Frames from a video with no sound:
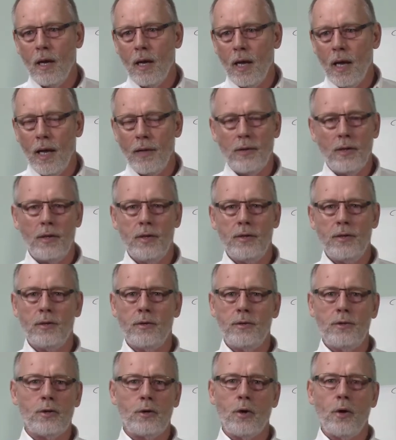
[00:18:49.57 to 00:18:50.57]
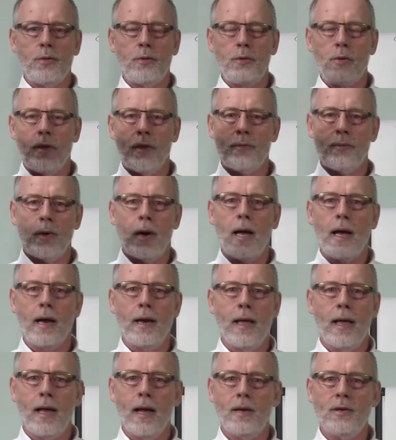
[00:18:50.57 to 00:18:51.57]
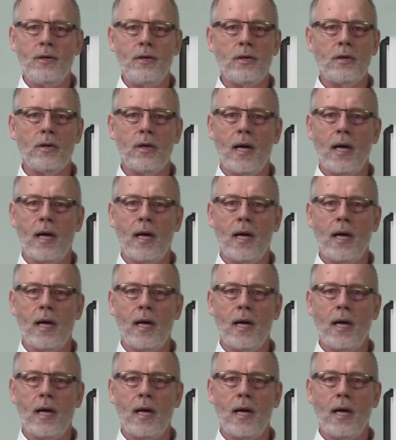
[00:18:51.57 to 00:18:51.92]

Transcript: And you'll, you'll go through the thread and you'll